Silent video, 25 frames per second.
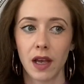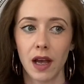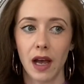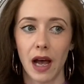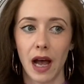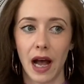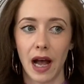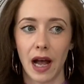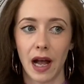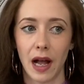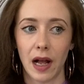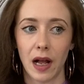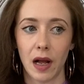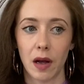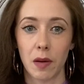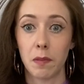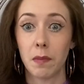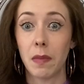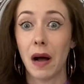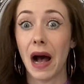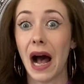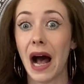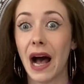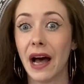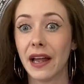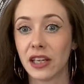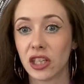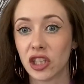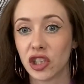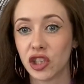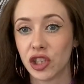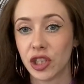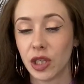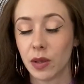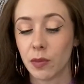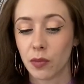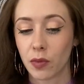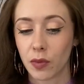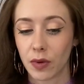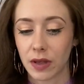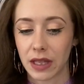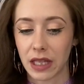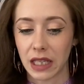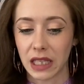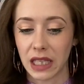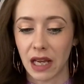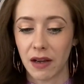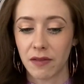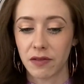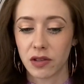partnership with a
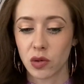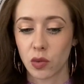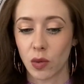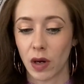loved